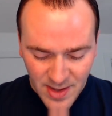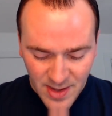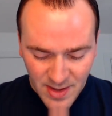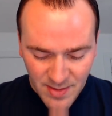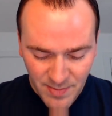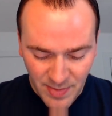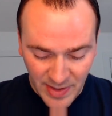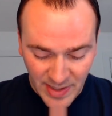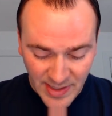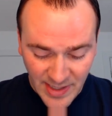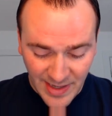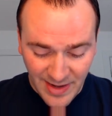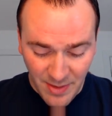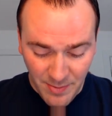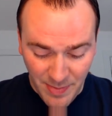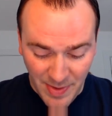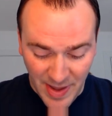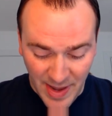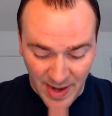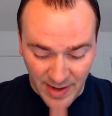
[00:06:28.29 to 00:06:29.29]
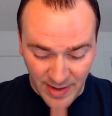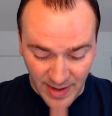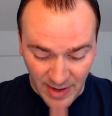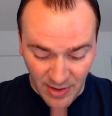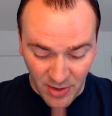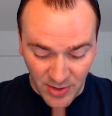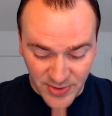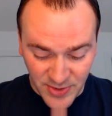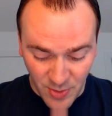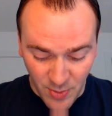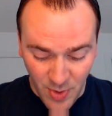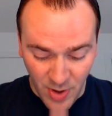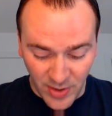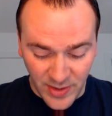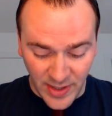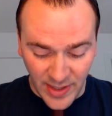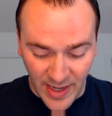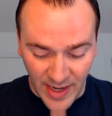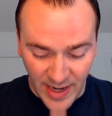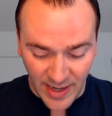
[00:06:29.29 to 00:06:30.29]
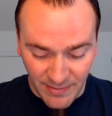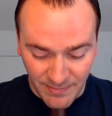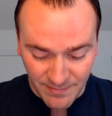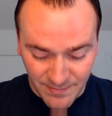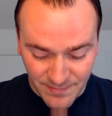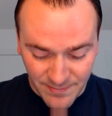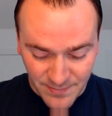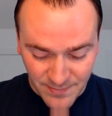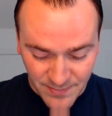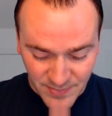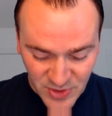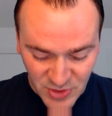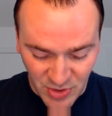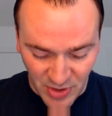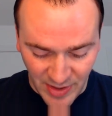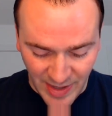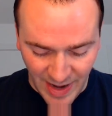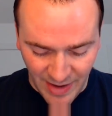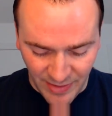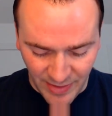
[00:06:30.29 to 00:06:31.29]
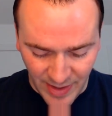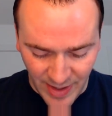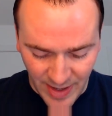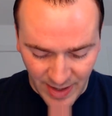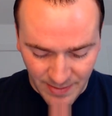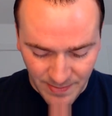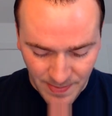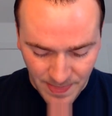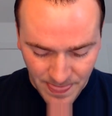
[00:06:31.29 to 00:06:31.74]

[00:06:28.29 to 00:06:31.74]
but he did get a hit and also walked a guy, struck out a guy.